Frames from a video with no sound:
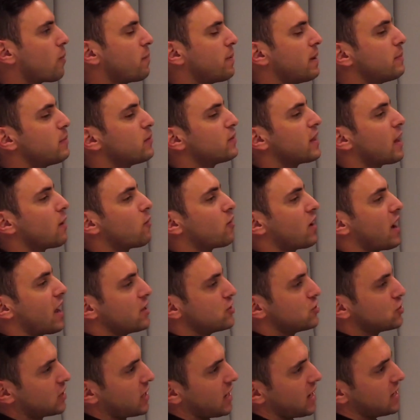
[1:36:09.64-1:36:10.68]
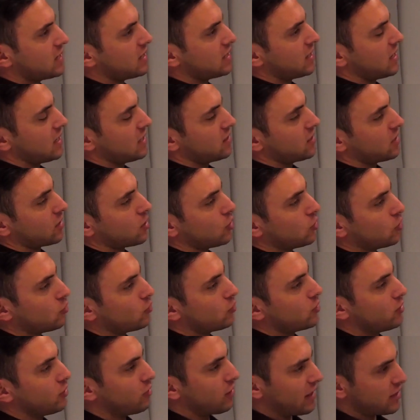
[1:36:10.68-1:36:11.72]
were people that were educated in the
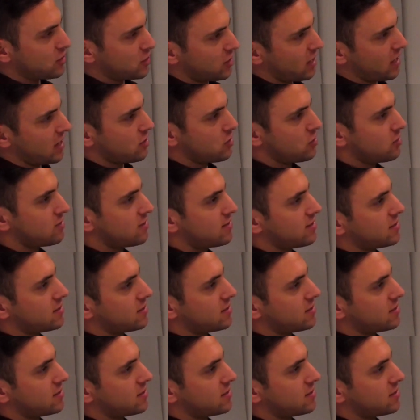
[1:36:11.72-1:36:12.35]
colonial education